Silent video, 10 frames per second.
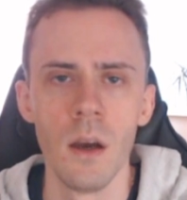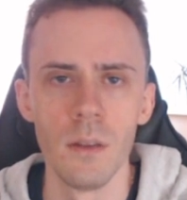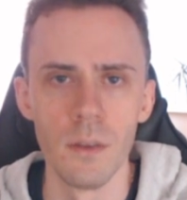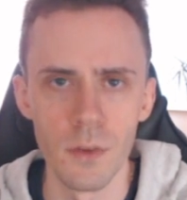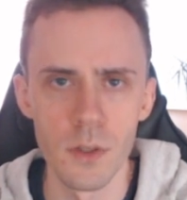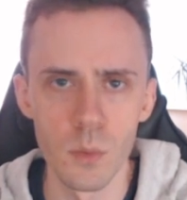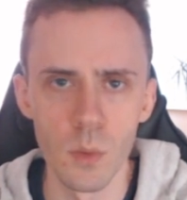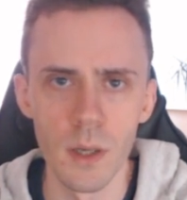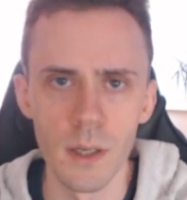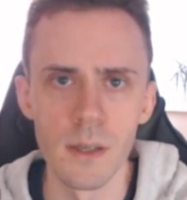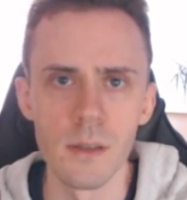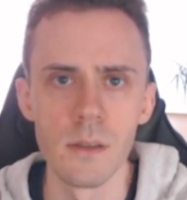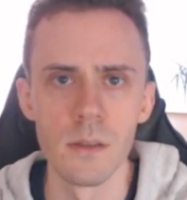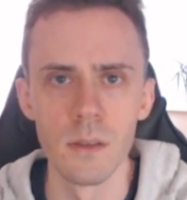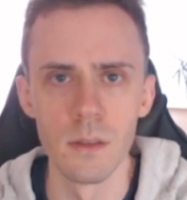The first one
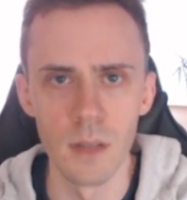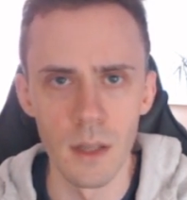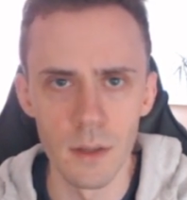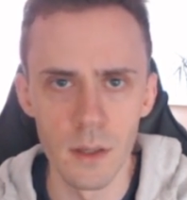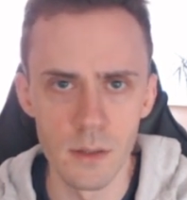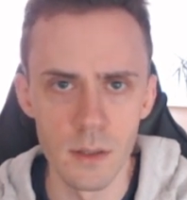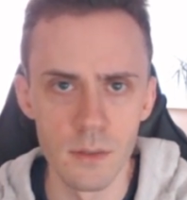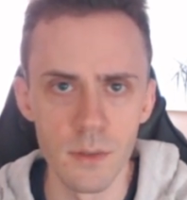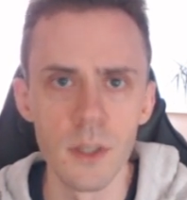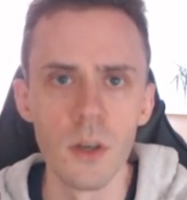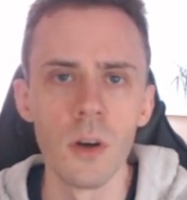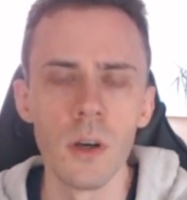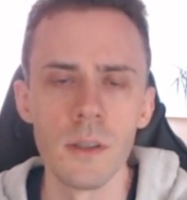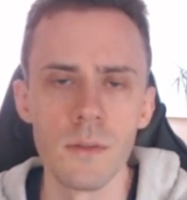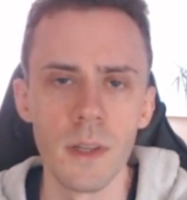is nothing in this video
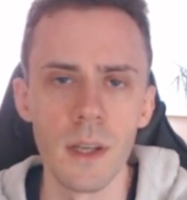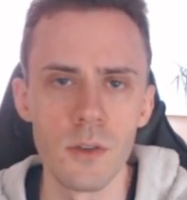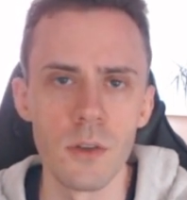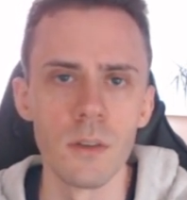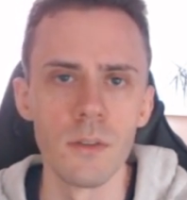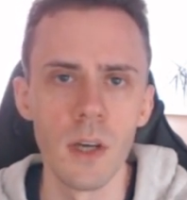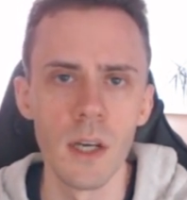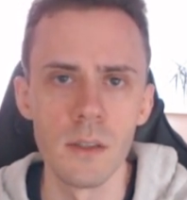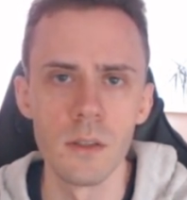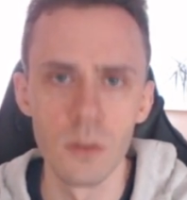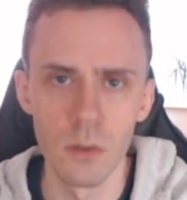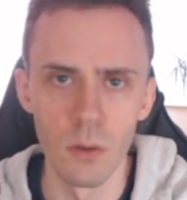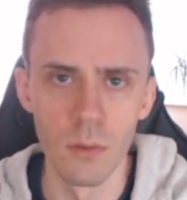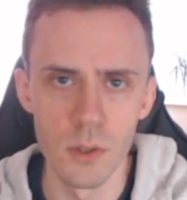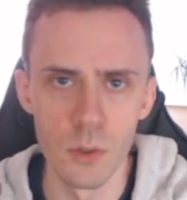is financial advice,
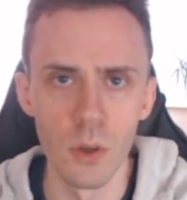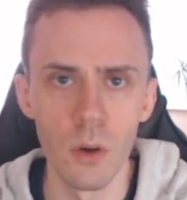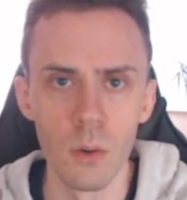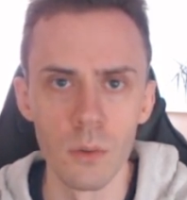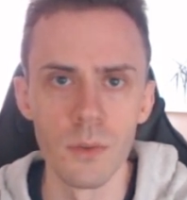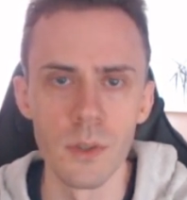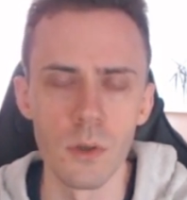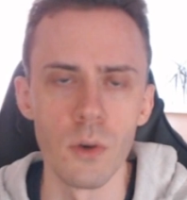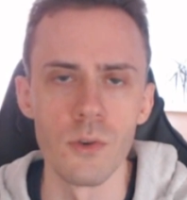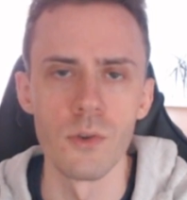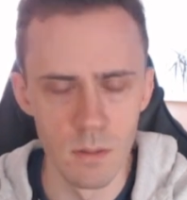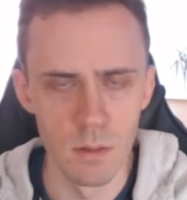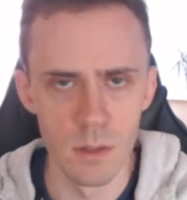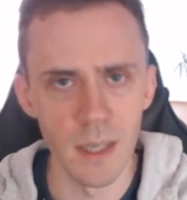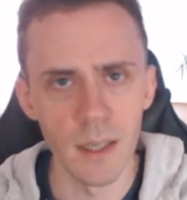always do your own research.
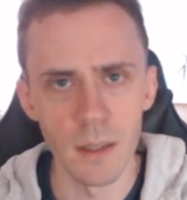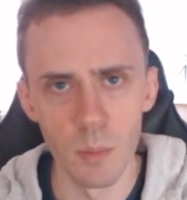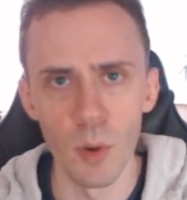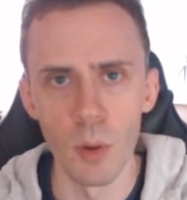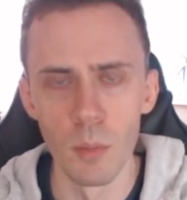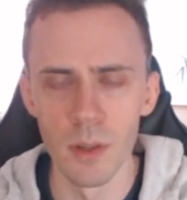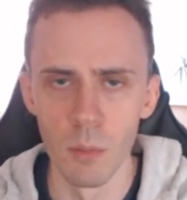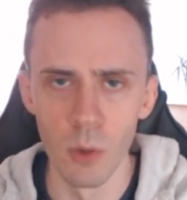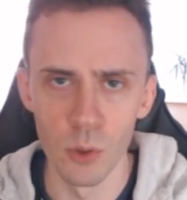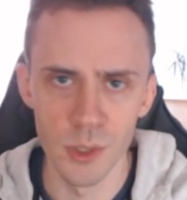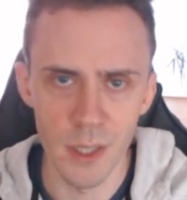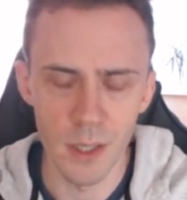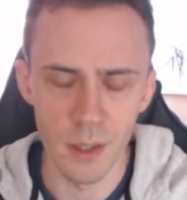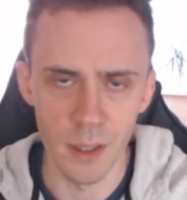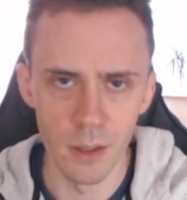Second and probably the most
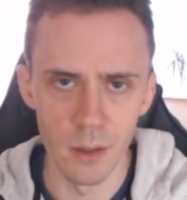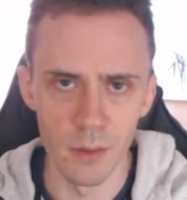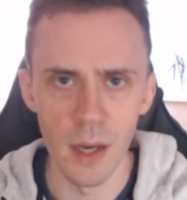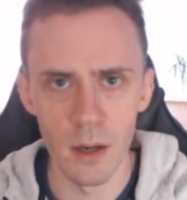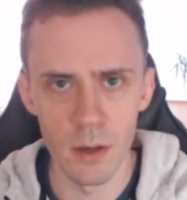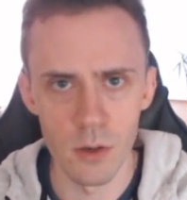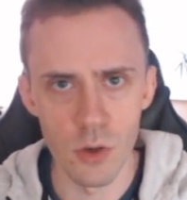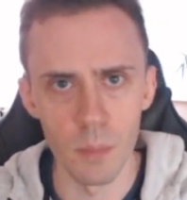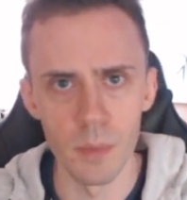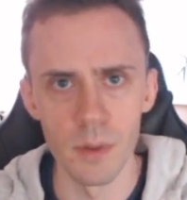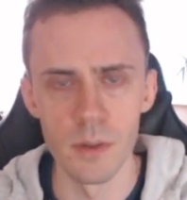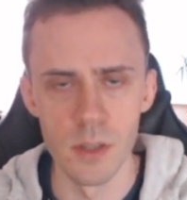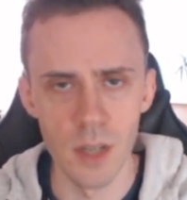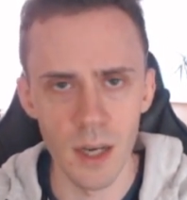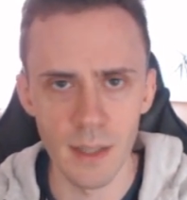key here, the airdrop
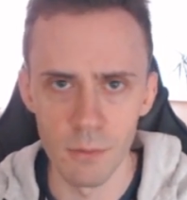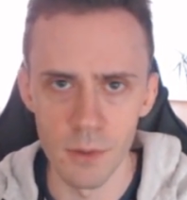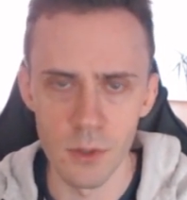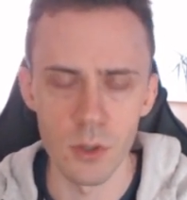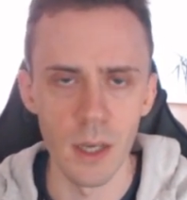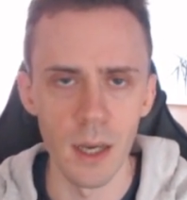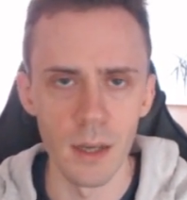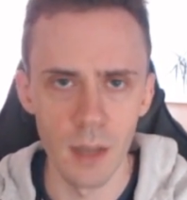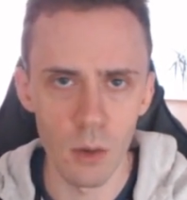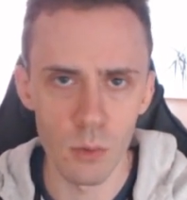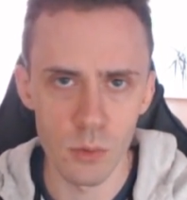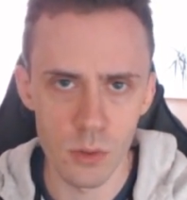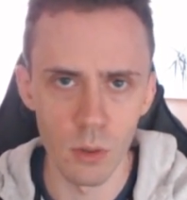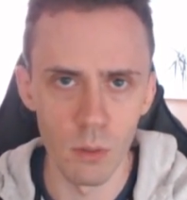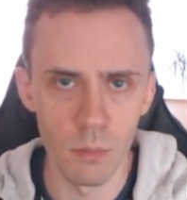is not officially
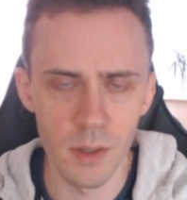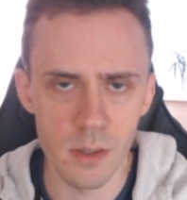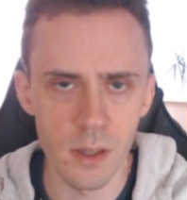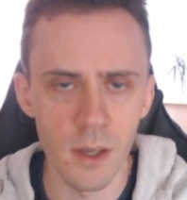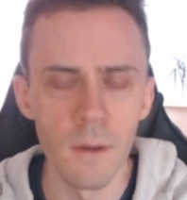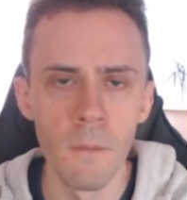announced obviously